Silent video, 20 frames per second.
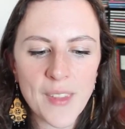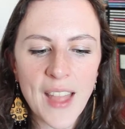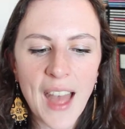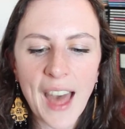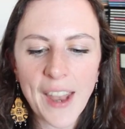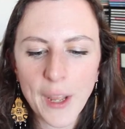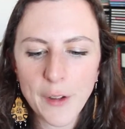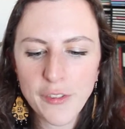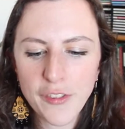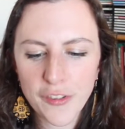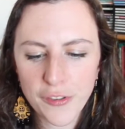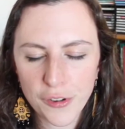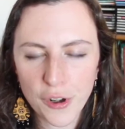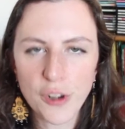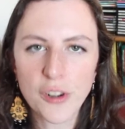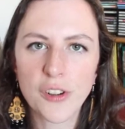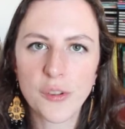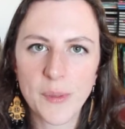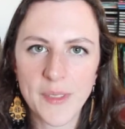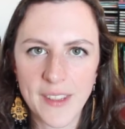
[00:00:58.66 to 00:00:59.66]
and I've
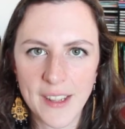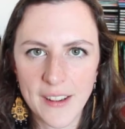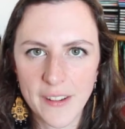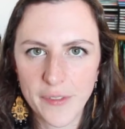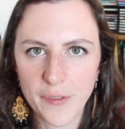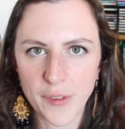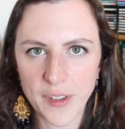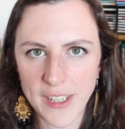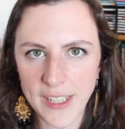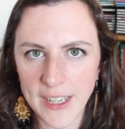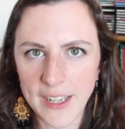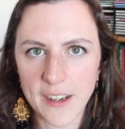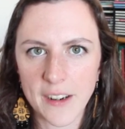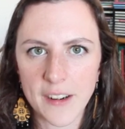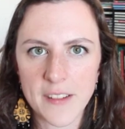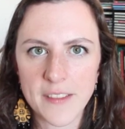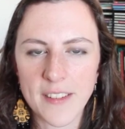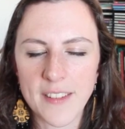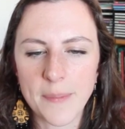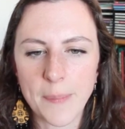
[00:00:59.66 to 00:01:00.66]
struggled with this for
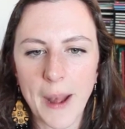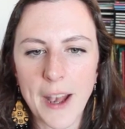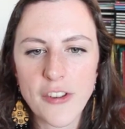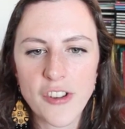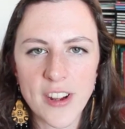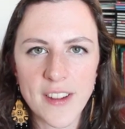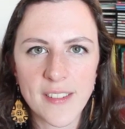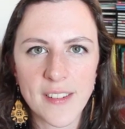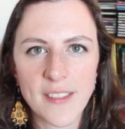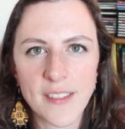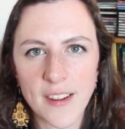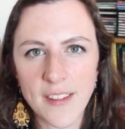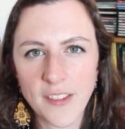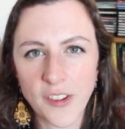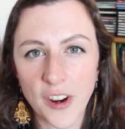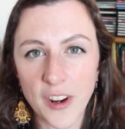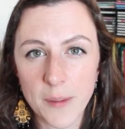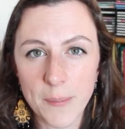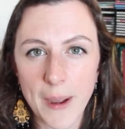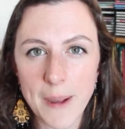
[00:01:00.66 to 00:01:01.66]
years, especially since I
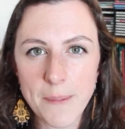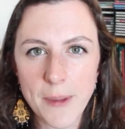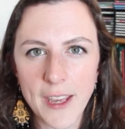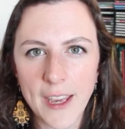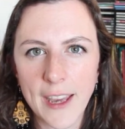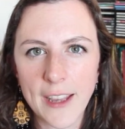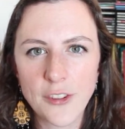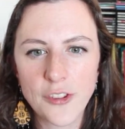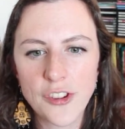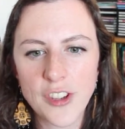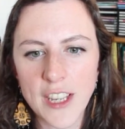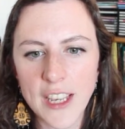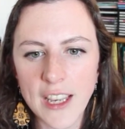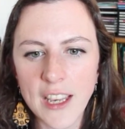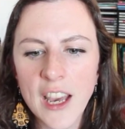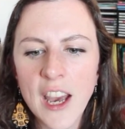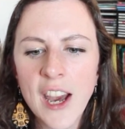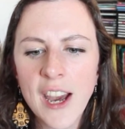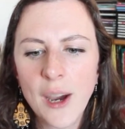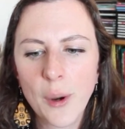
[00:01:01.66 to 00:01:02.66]
started my
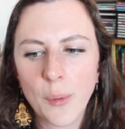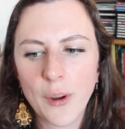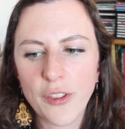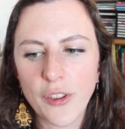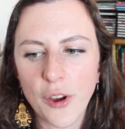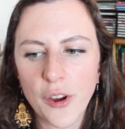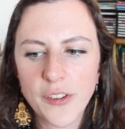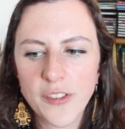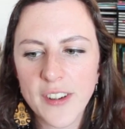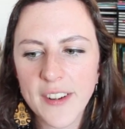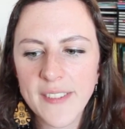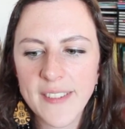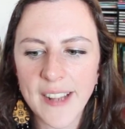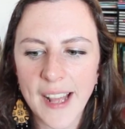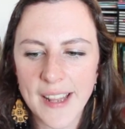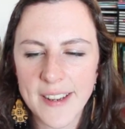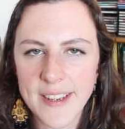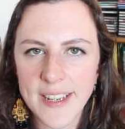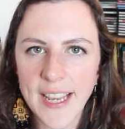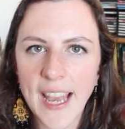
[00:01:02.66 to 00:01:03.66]
PhD, with
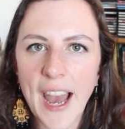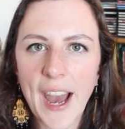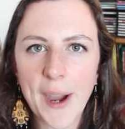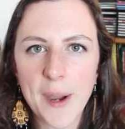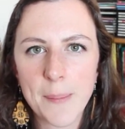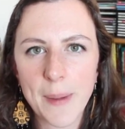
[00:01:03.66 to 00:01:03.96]
understanding how